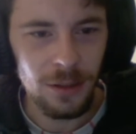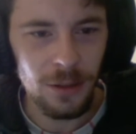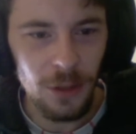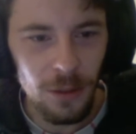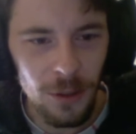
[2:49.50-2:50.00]

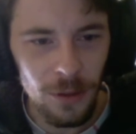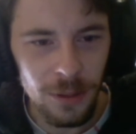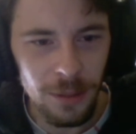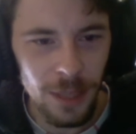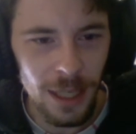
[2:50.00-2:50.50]
No more
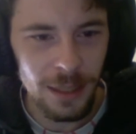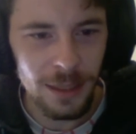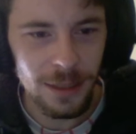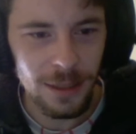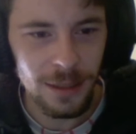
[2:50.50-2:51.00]
holding back,
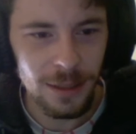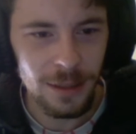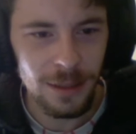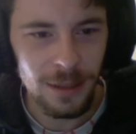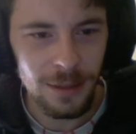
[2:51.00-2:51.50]

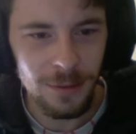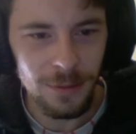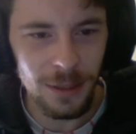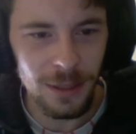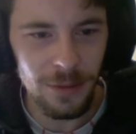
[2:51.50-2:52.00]
We're
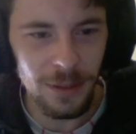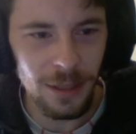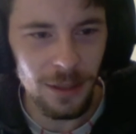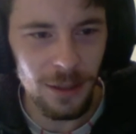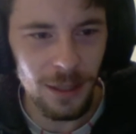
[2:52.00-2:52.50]
giving
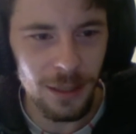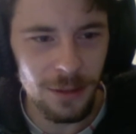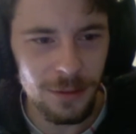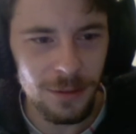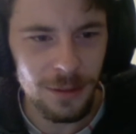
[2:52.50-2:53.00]
it all
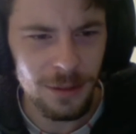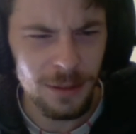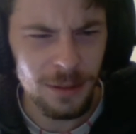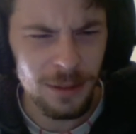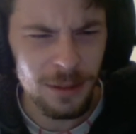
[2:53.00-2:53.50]
out.
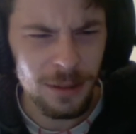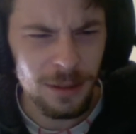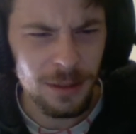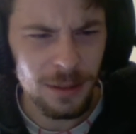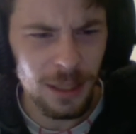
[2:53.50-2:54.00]

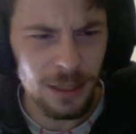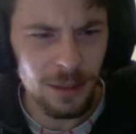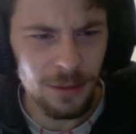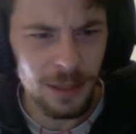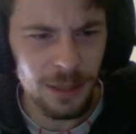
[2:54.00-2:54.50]
I
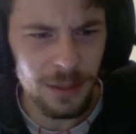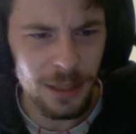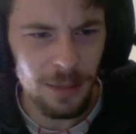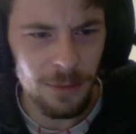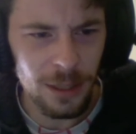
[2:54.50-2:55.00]
don't give a
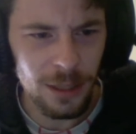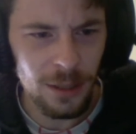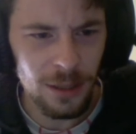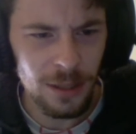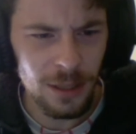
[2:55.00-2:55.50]
damn what it
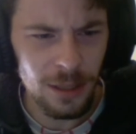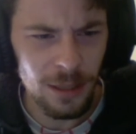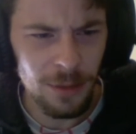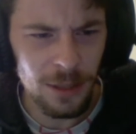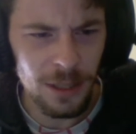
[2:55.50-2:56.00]
costs.
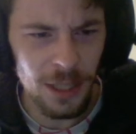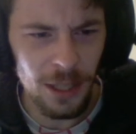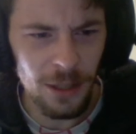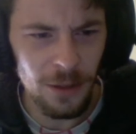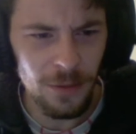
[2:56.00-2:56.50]
I'm gonna tear
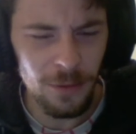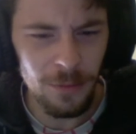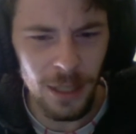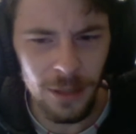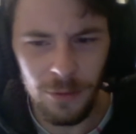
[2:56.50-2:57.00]
her from
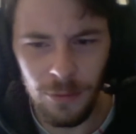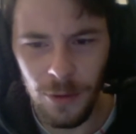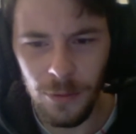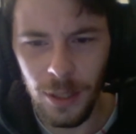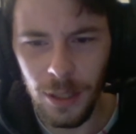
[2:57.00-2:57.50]
that
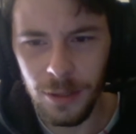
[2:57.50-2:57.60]
throne.